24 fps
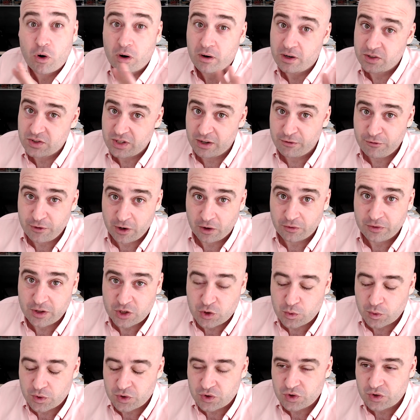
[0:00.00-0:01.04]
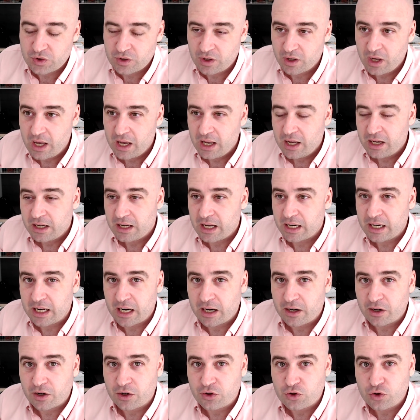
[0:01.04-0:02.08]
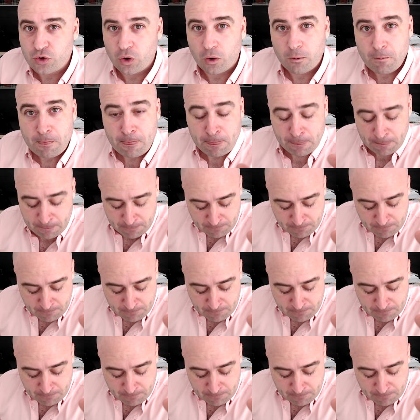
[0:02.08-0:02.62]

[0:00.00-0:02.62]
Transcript: because they felt this was getting out of control.